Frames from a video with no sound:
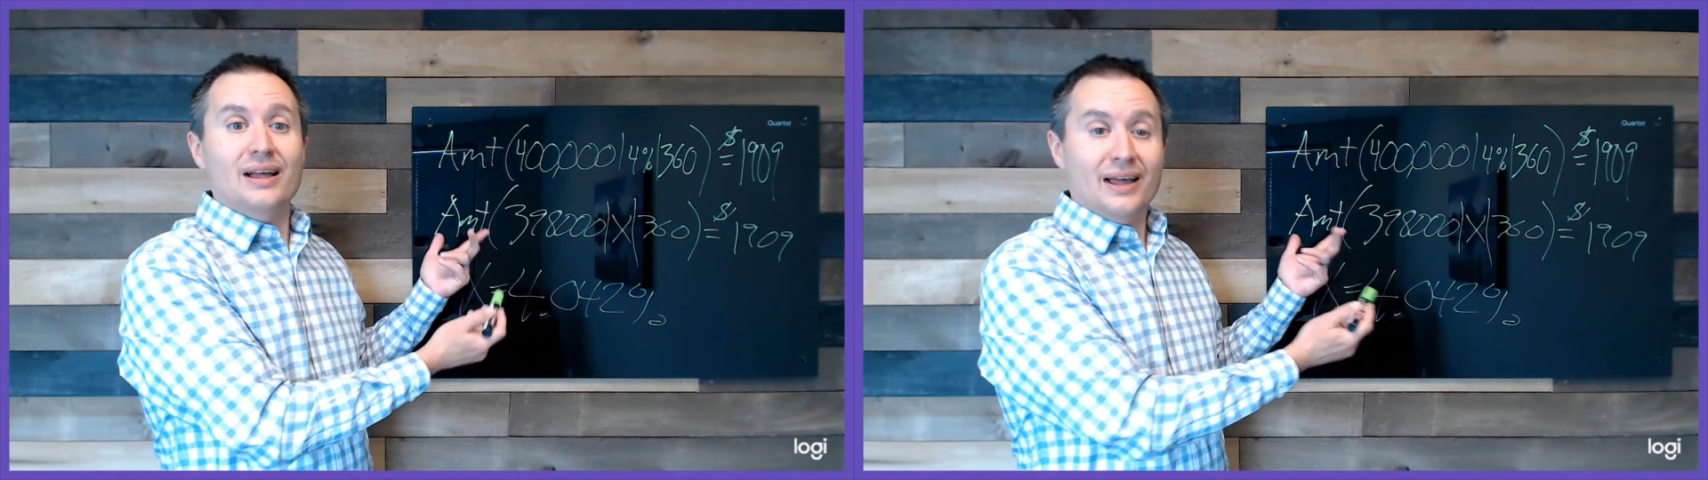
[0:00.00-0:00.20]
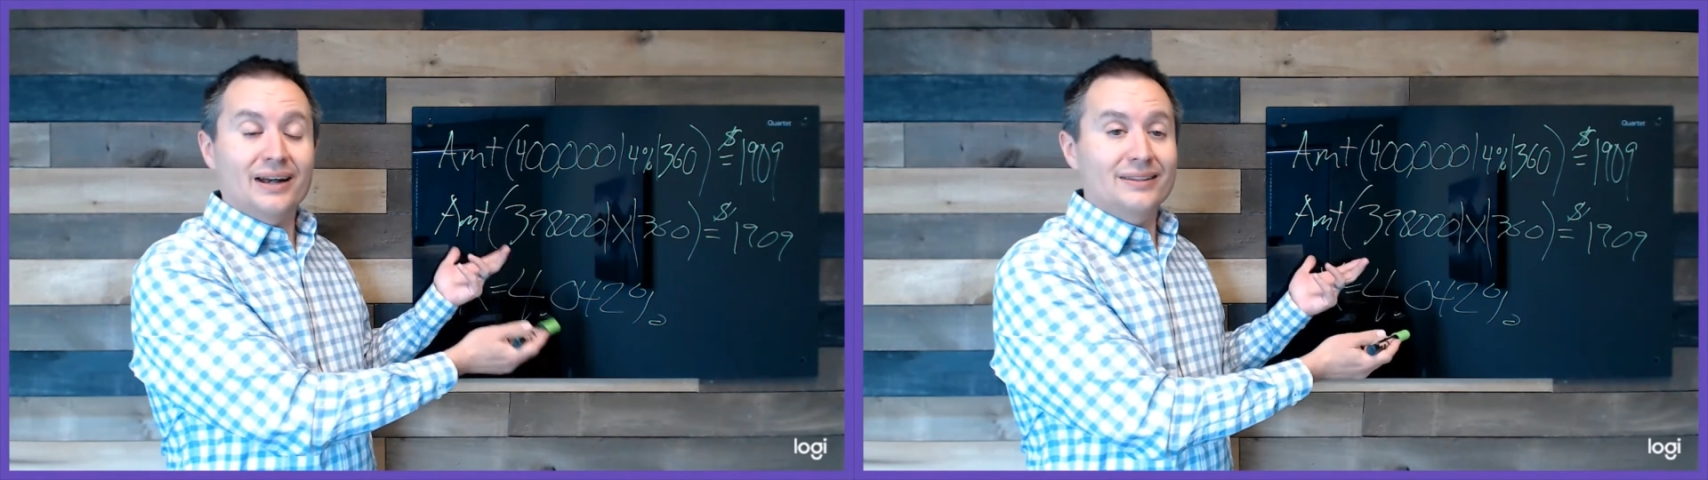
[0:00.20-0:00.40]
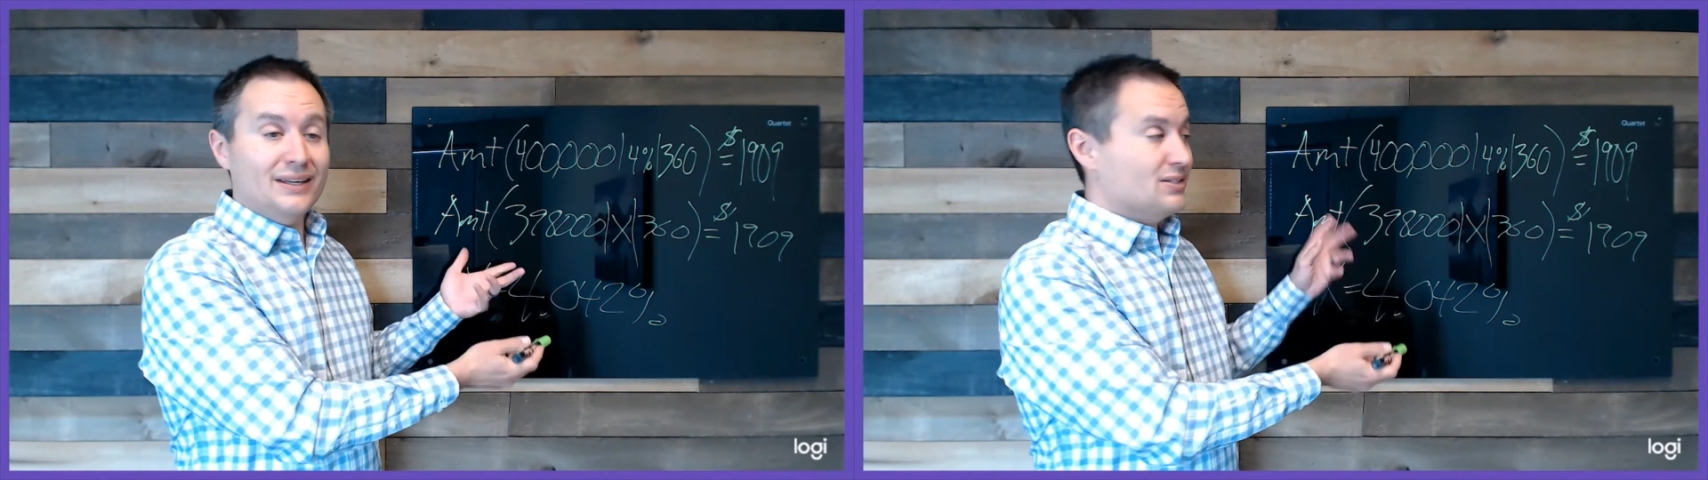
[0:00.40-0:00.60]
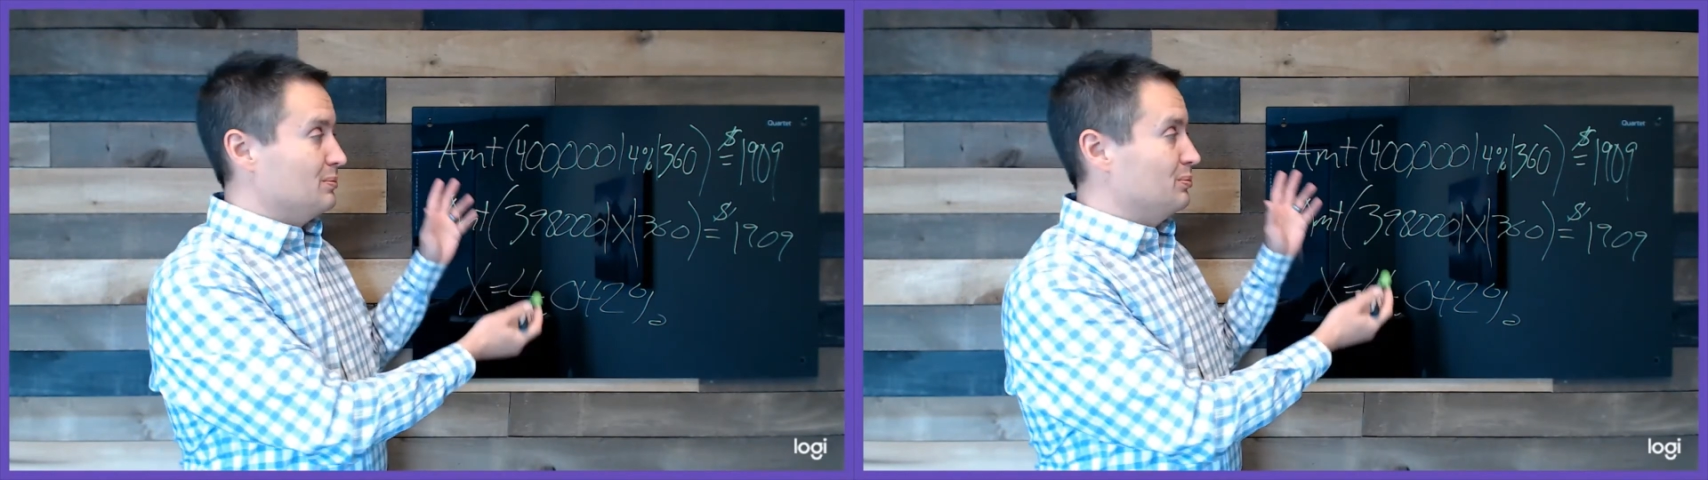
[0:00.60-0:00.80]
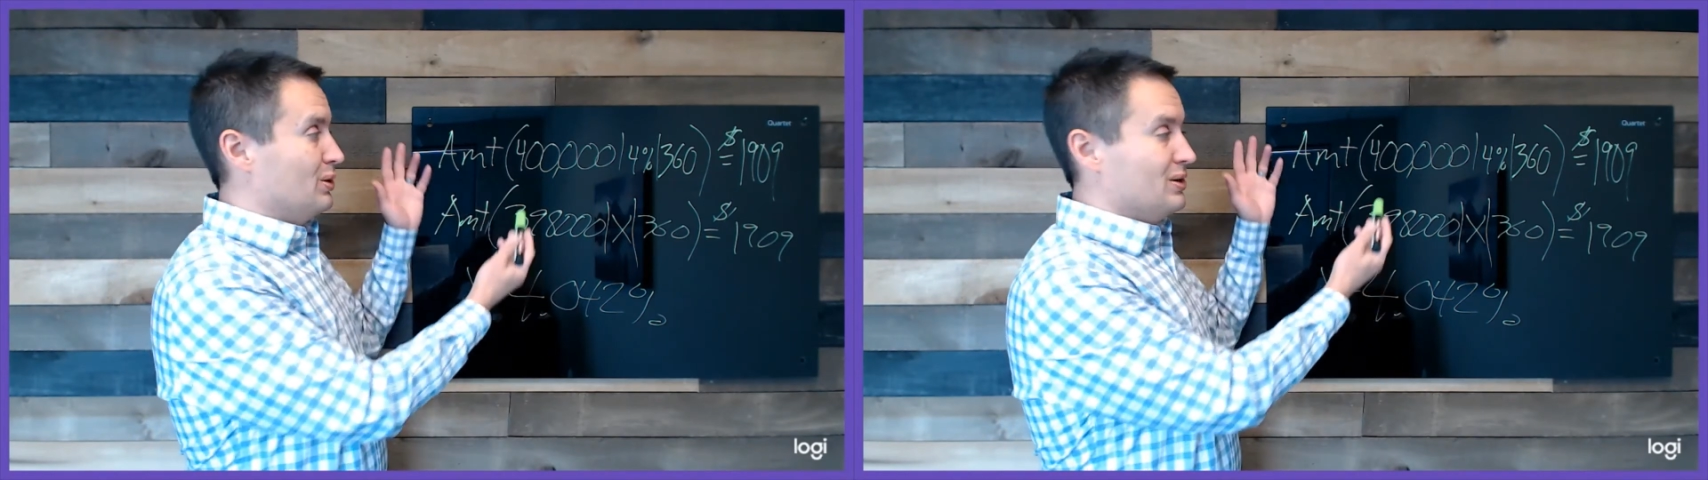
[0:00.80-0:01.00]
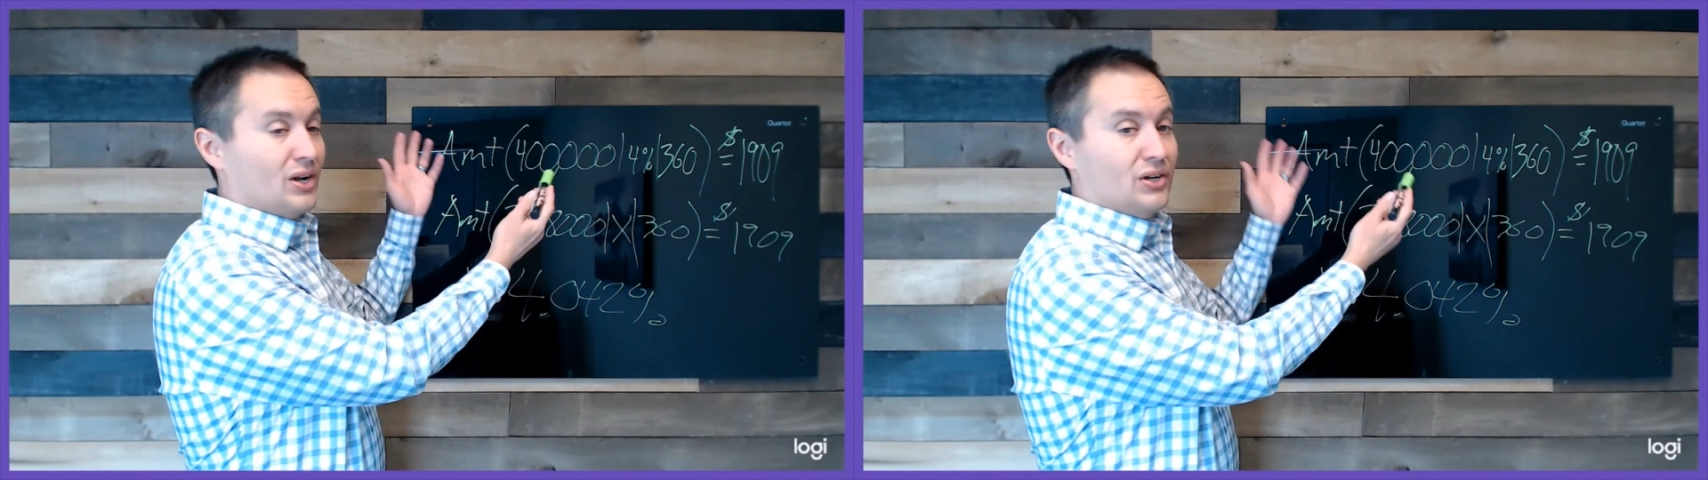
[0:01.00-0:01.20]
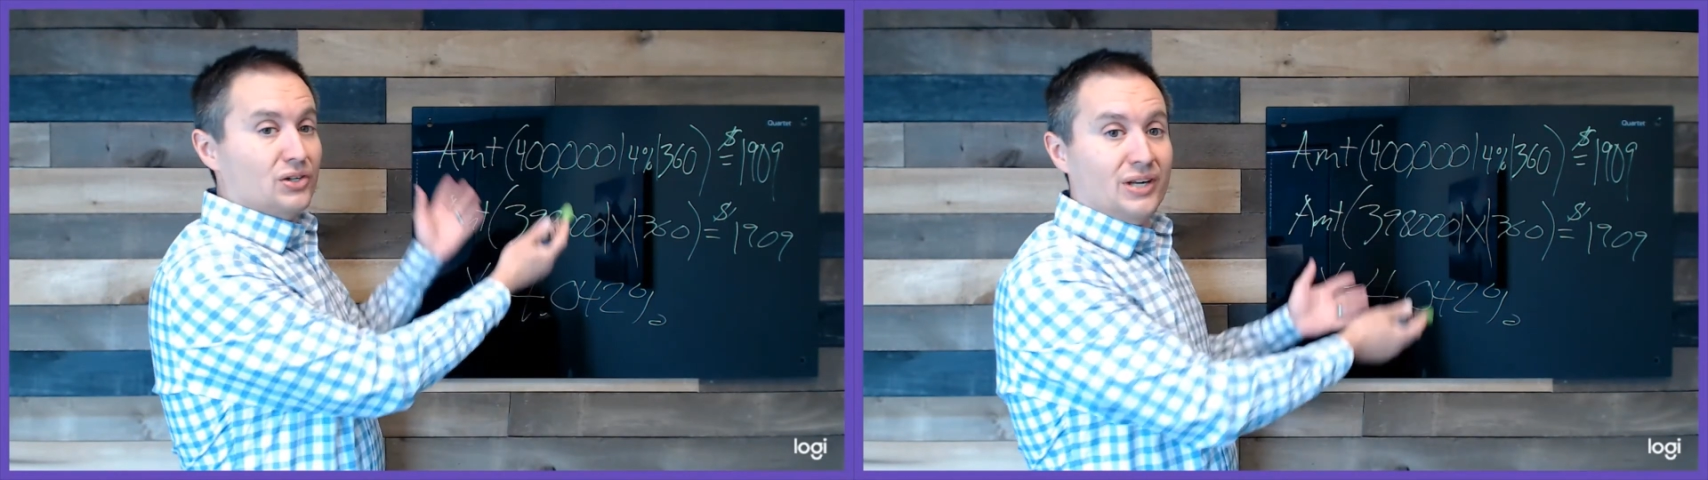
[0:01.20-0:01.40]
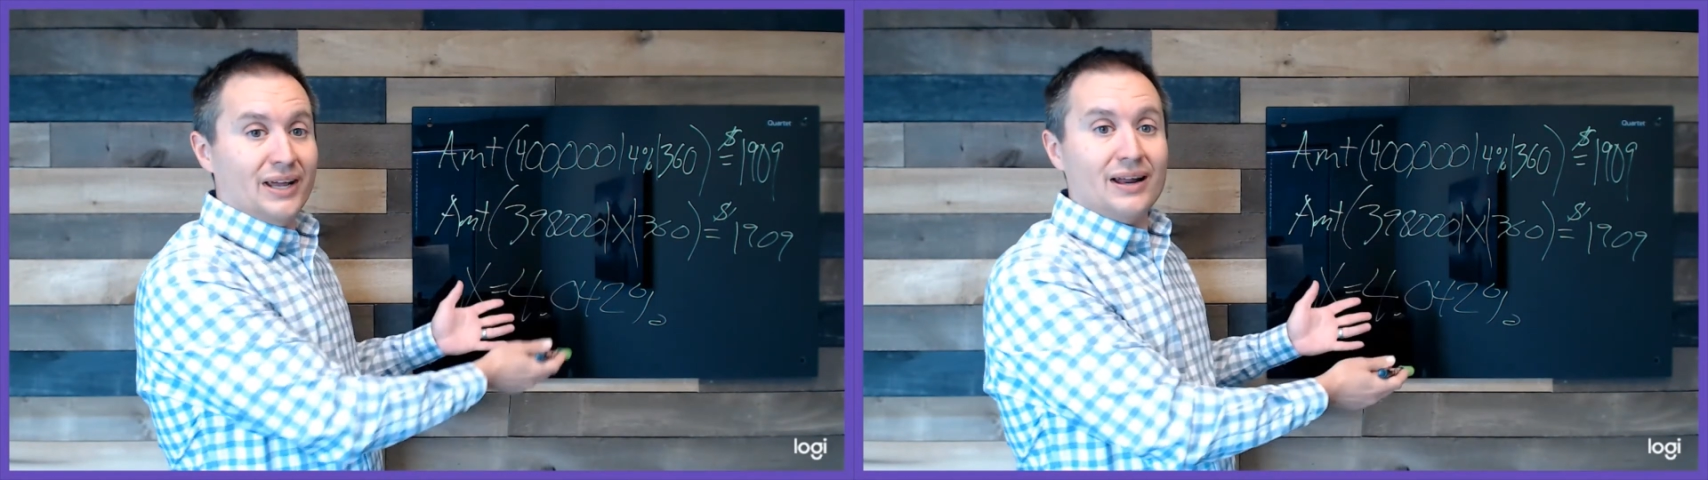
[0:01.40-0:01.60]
And I think it's important to understand